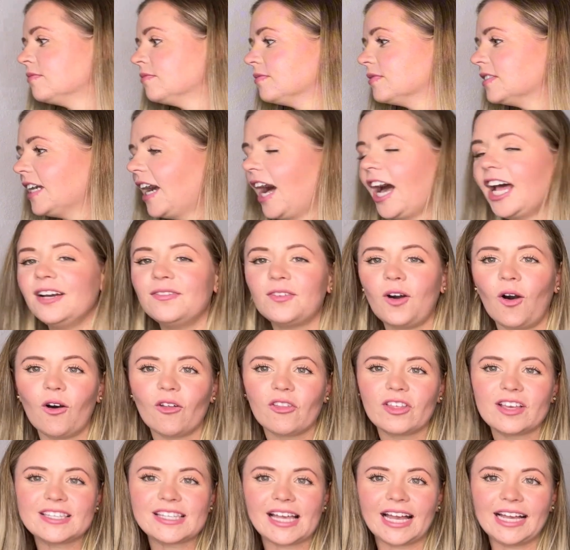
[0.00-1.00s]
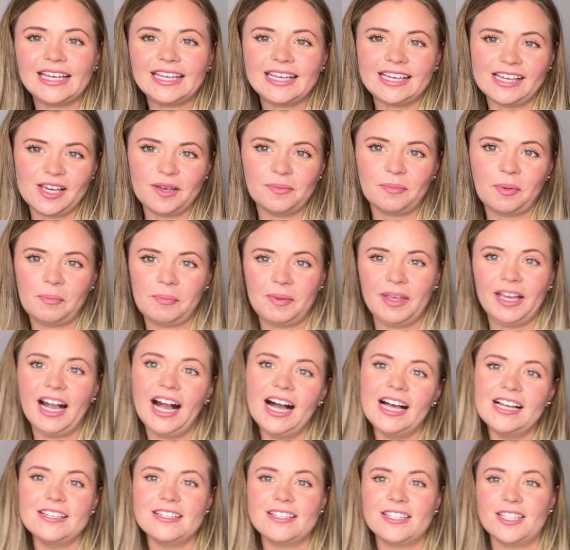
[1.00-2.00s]
Kind of all these I keep
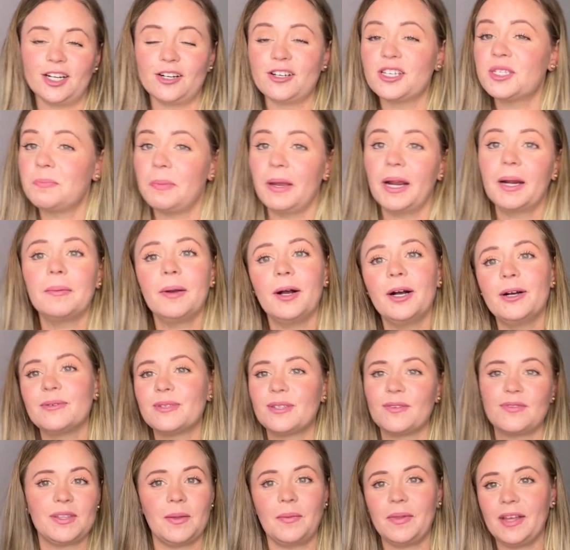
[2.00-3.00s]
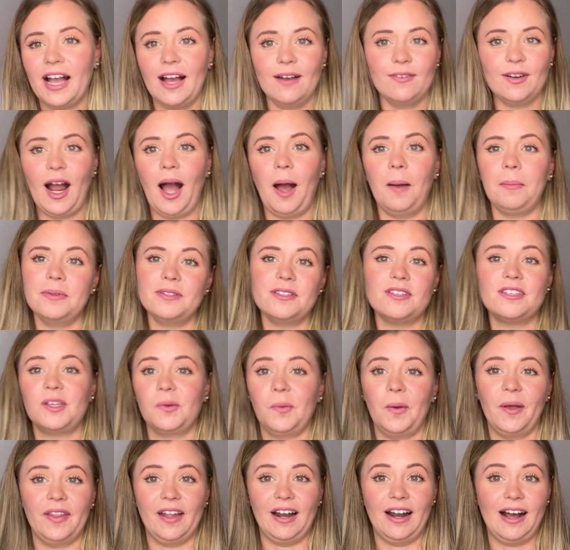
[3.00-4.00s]
because they're spare bows. If something ever happens to
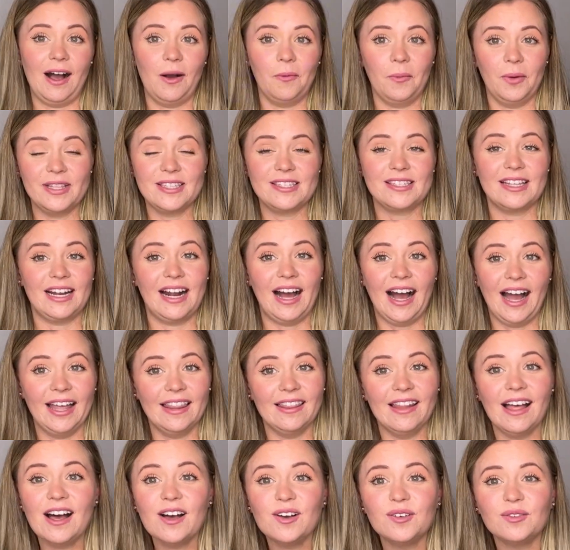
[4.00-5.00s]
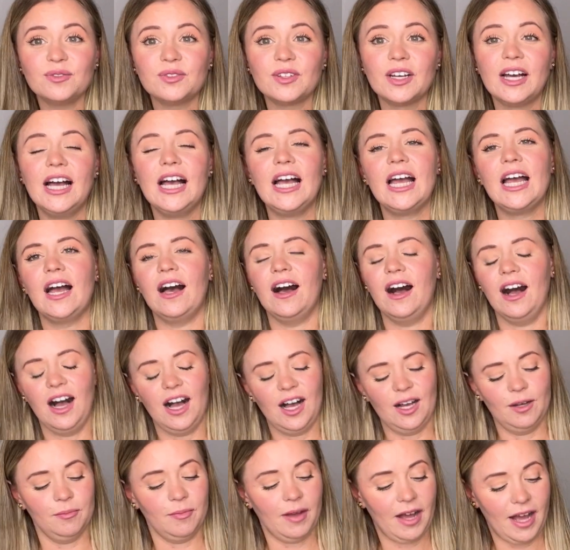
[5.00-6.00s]
ones that I love,
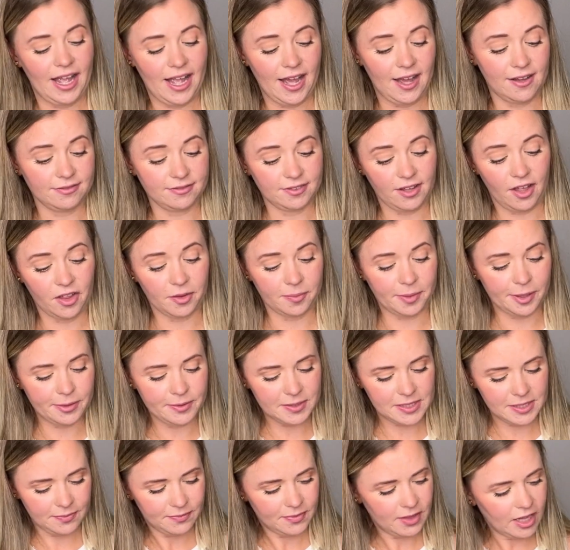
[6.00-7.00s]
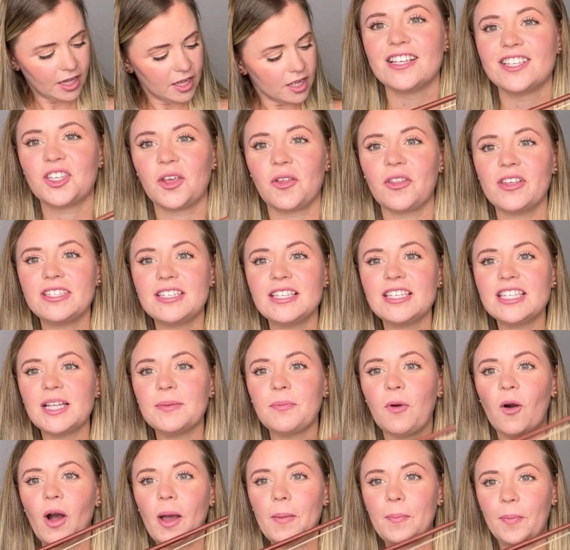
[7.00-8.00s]
I have other bows. So this is the bow
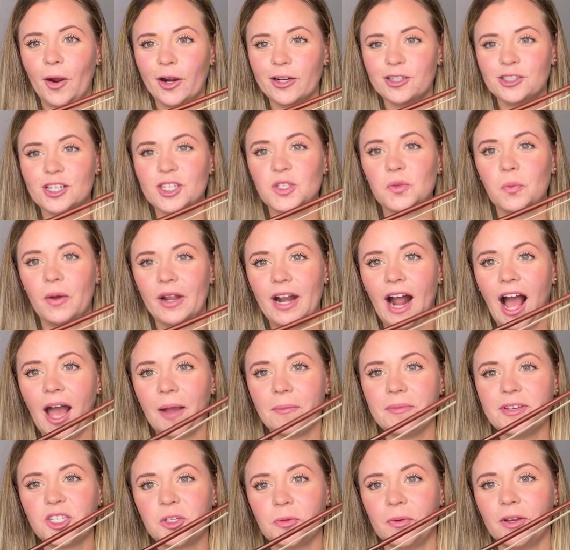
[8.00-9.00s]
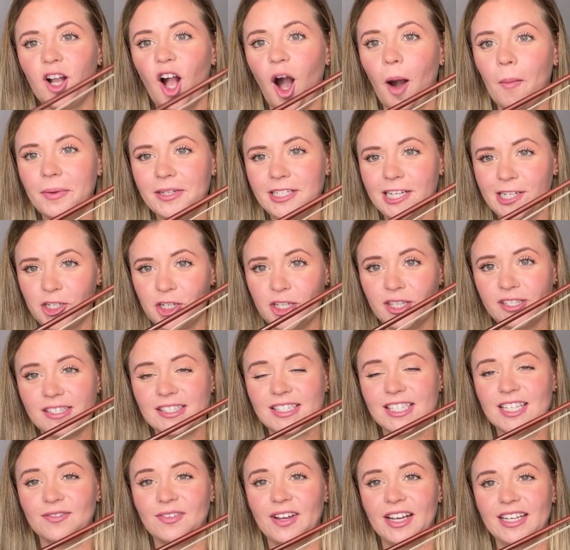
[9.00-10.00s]
I purchased when I was doing competitions and
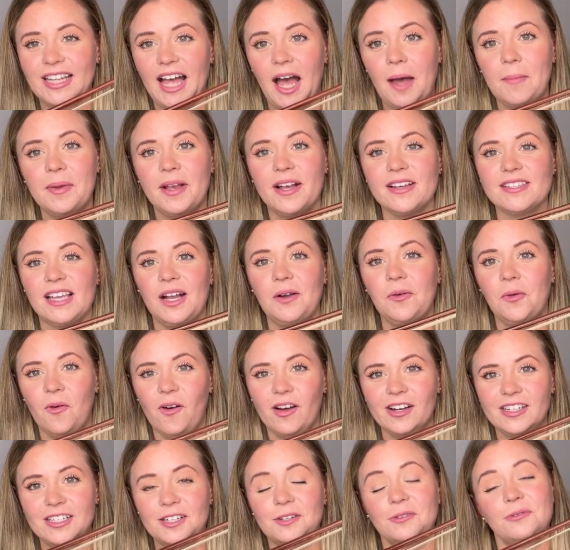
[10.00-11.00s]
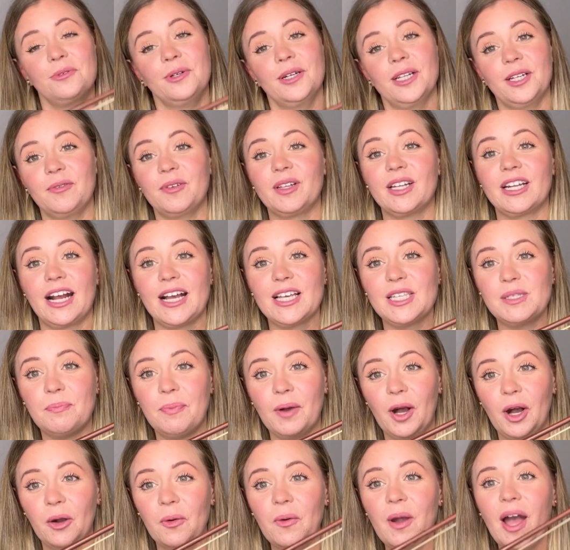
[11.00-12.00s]
stuff like that because I wanted a really, really nice
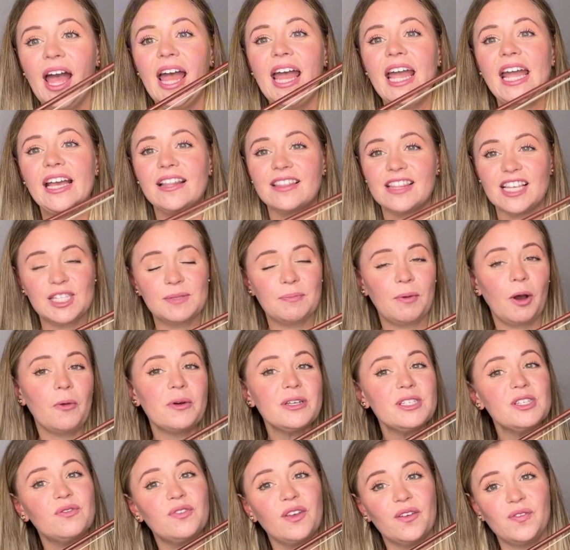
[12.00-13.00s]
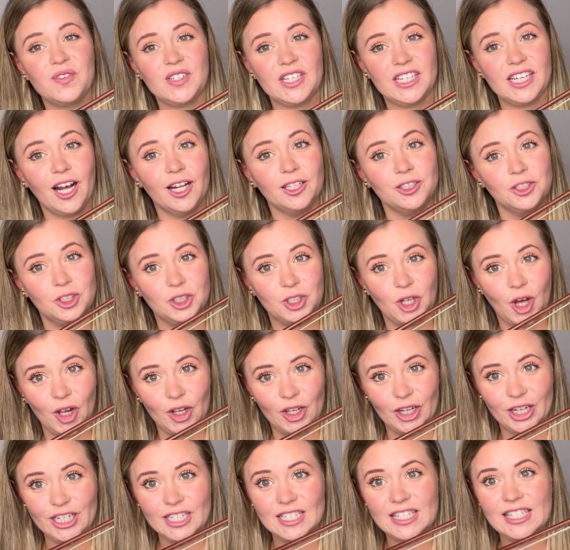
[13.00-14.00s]
bow. This bow was
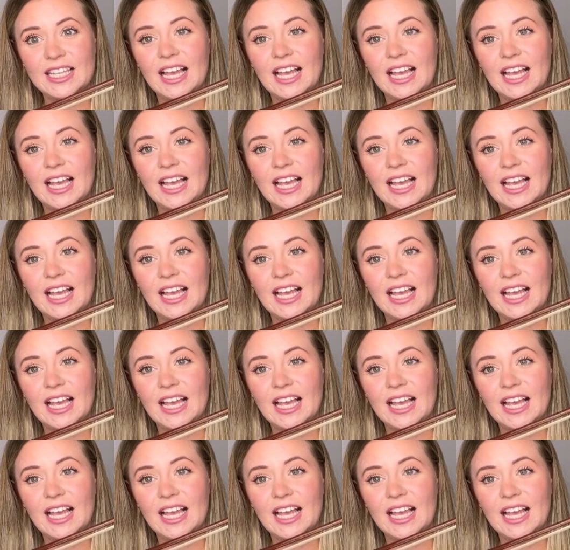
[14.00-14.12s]
$1,500.